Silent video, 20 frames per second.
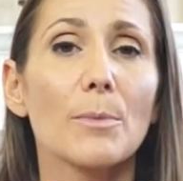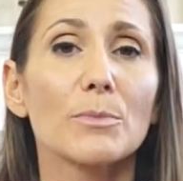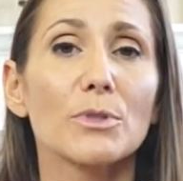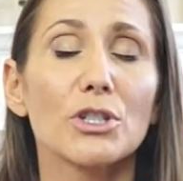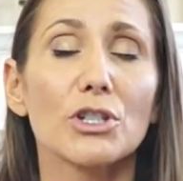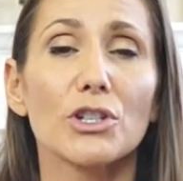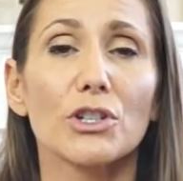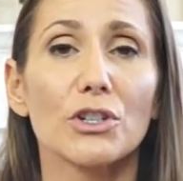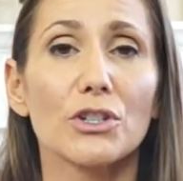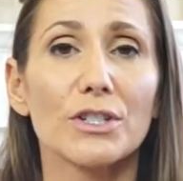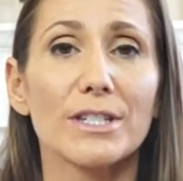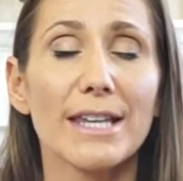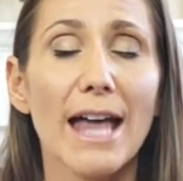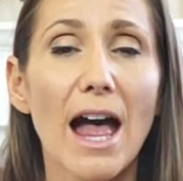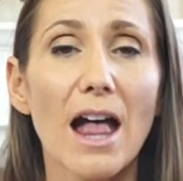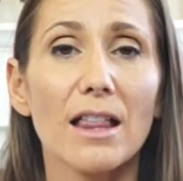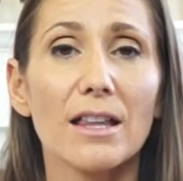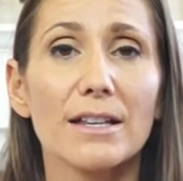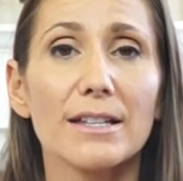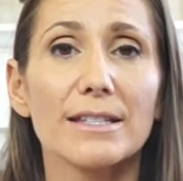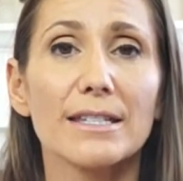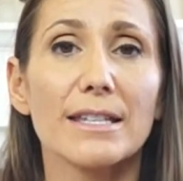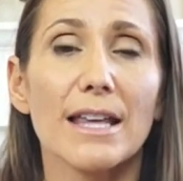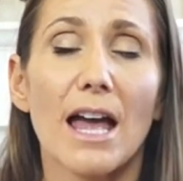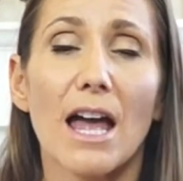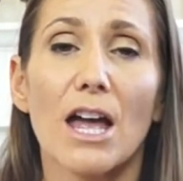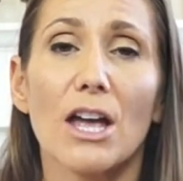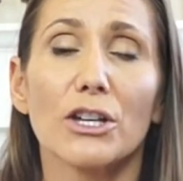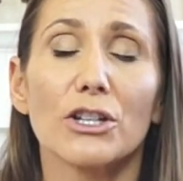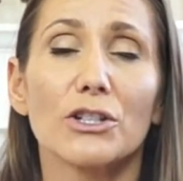to your salads,
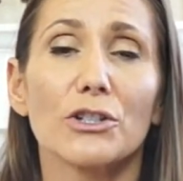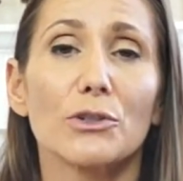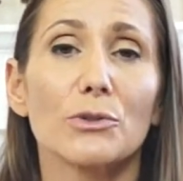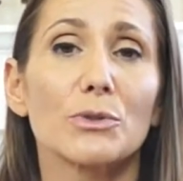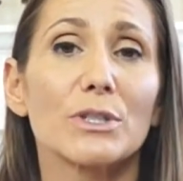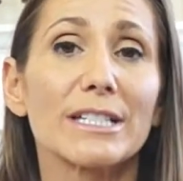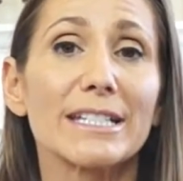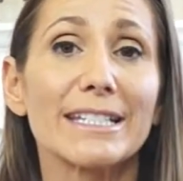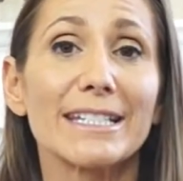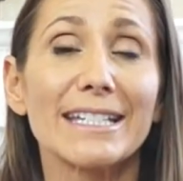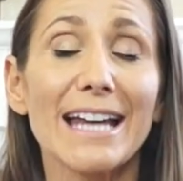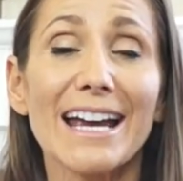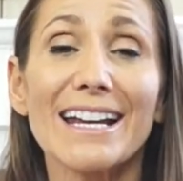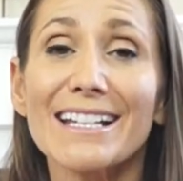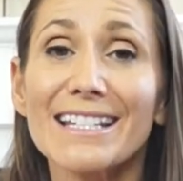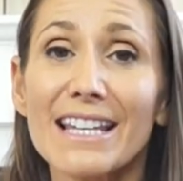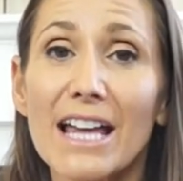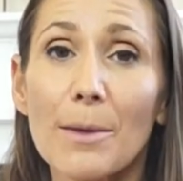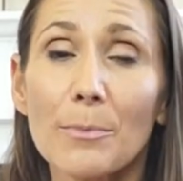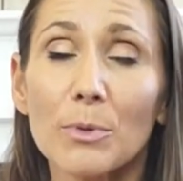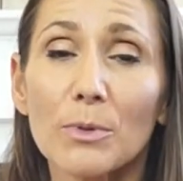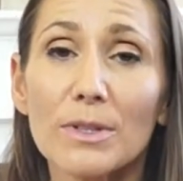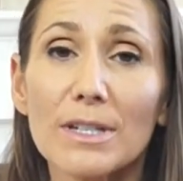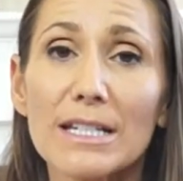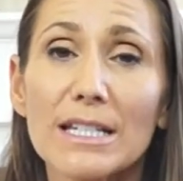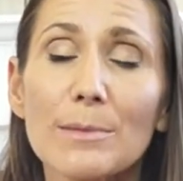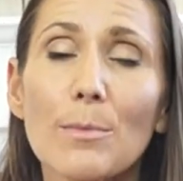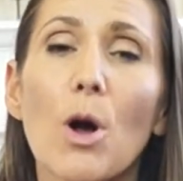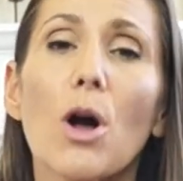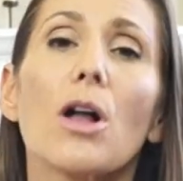you know, dice up really
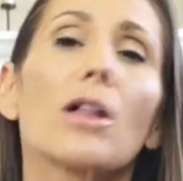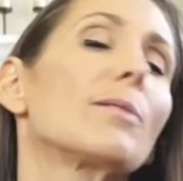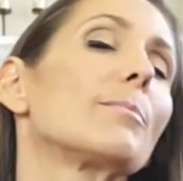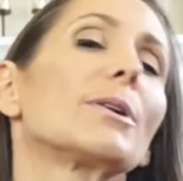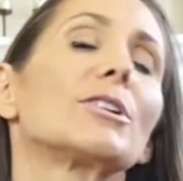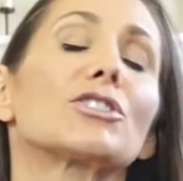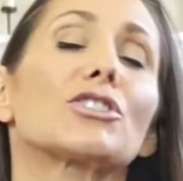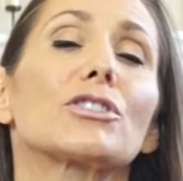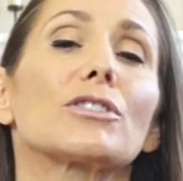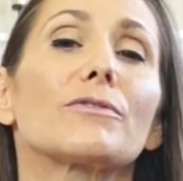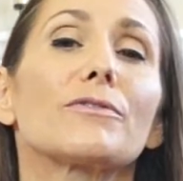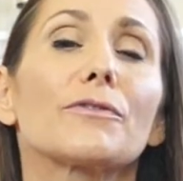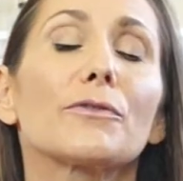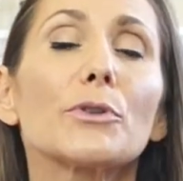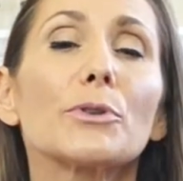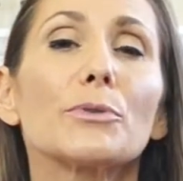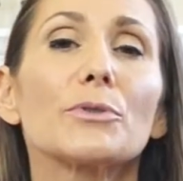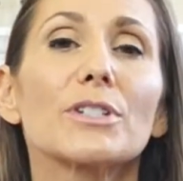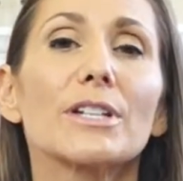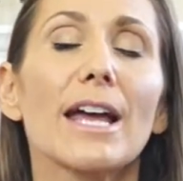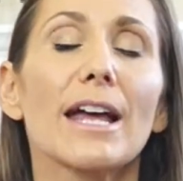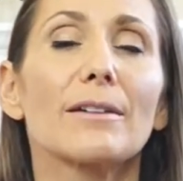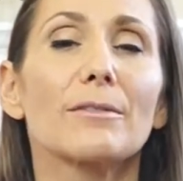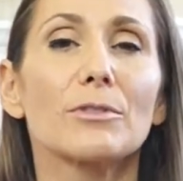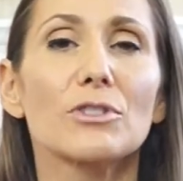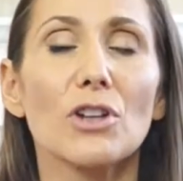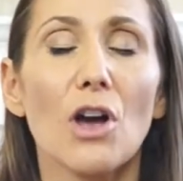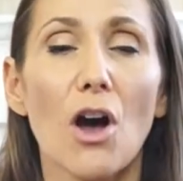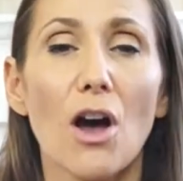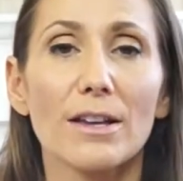small a bunch of the fruit
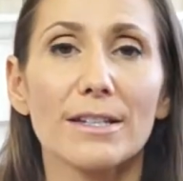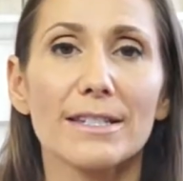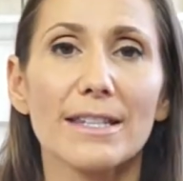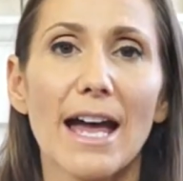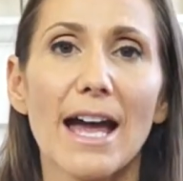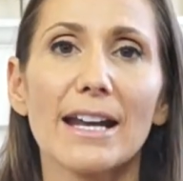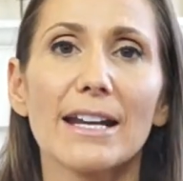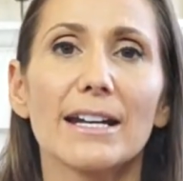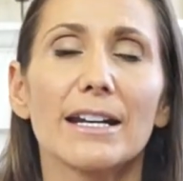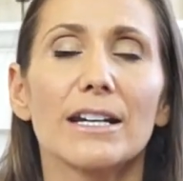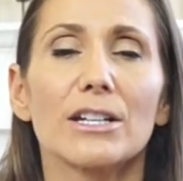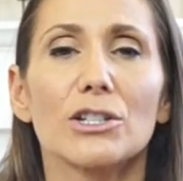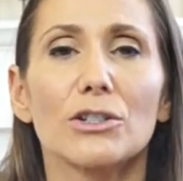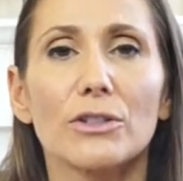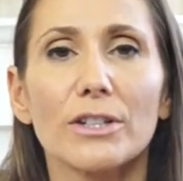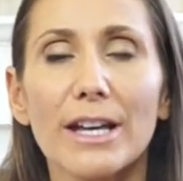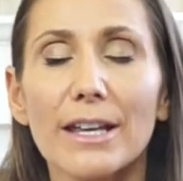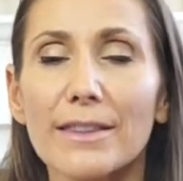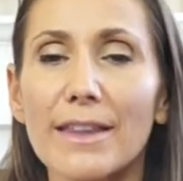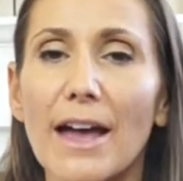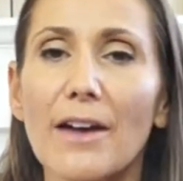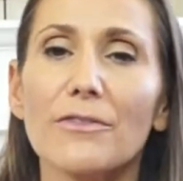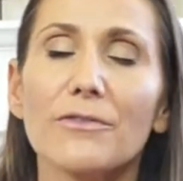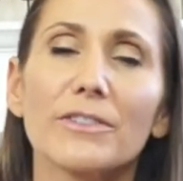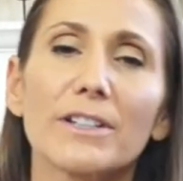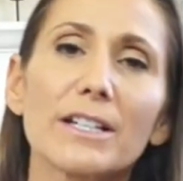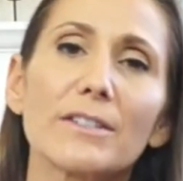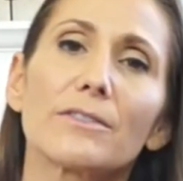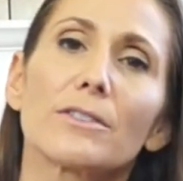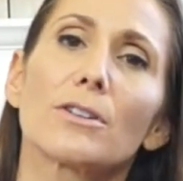and toss that in and you'll get that
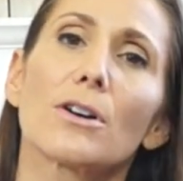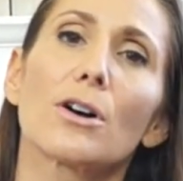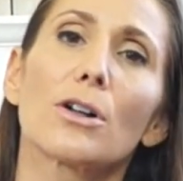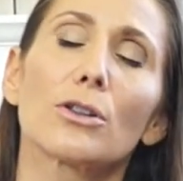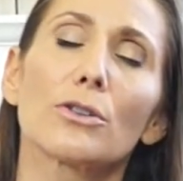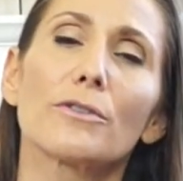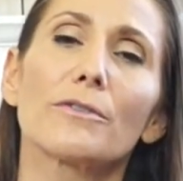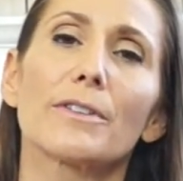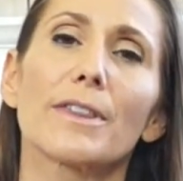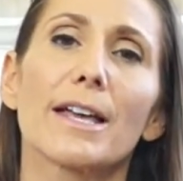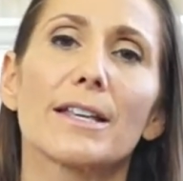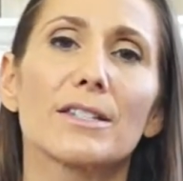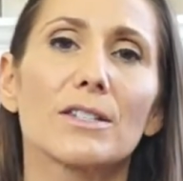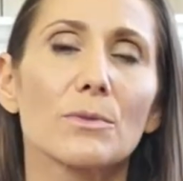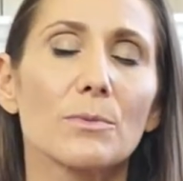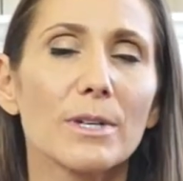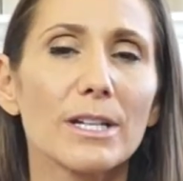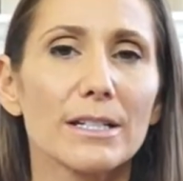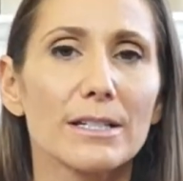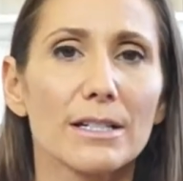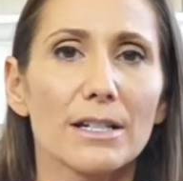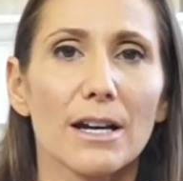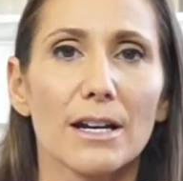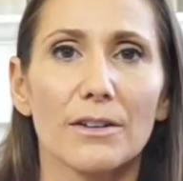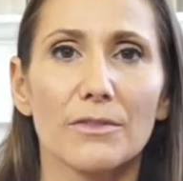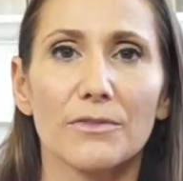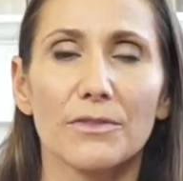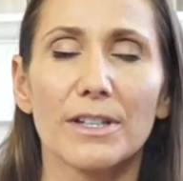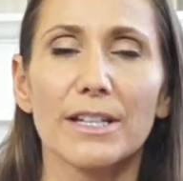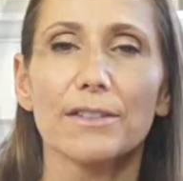flavor all over, that sweet kind
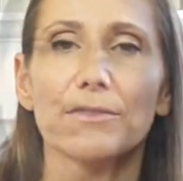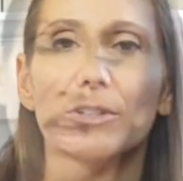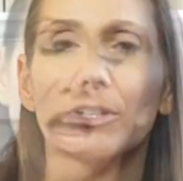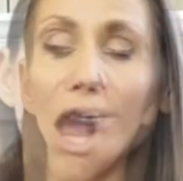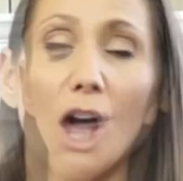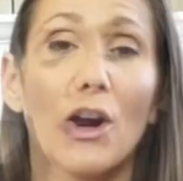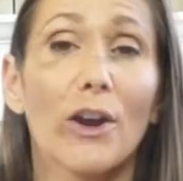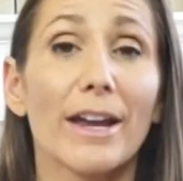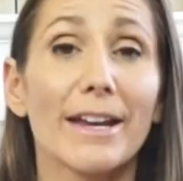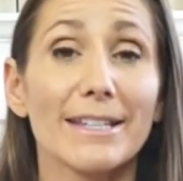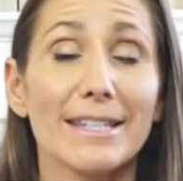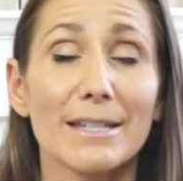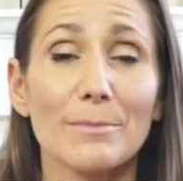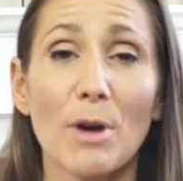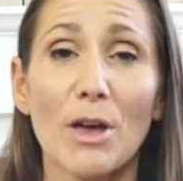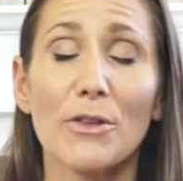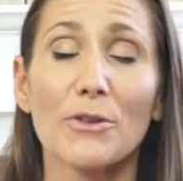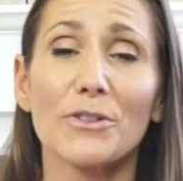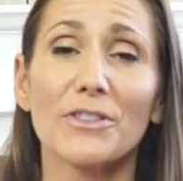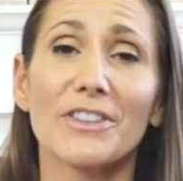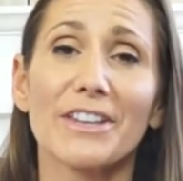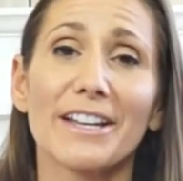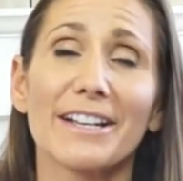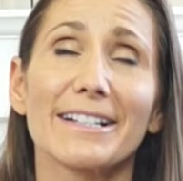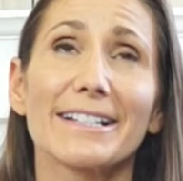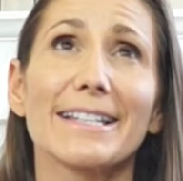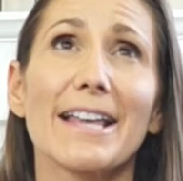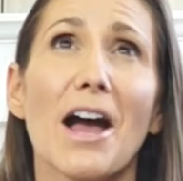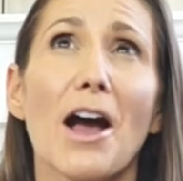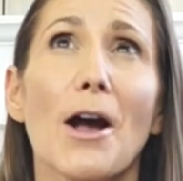of flavor. Okay, some other
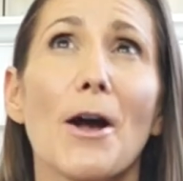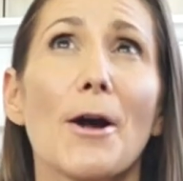things.